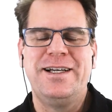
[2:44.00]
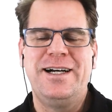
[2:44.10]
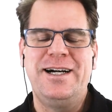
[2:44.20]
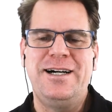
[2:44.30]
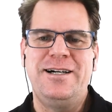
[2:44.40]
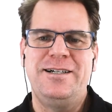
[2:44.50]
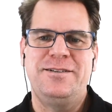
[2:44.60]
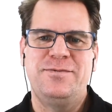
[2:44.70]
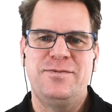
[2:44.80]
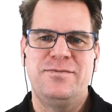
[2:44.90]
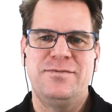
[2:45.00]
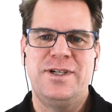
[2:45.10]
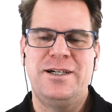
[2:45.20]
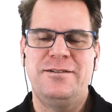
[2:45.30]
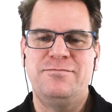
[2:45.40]

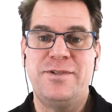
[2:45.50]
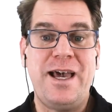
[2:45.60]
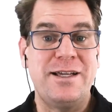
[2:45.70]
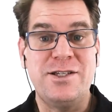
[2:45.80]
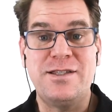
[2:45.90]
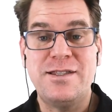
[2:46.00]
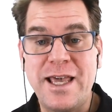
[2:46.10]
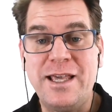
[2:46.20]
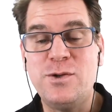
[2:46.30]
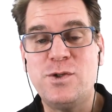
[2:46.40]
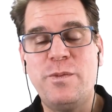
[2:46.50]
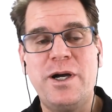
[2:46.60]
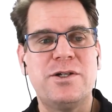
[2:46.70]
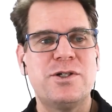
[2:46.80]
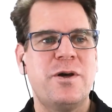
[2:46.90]
just thank you so
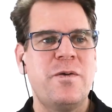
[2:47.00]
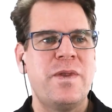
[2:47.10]
much.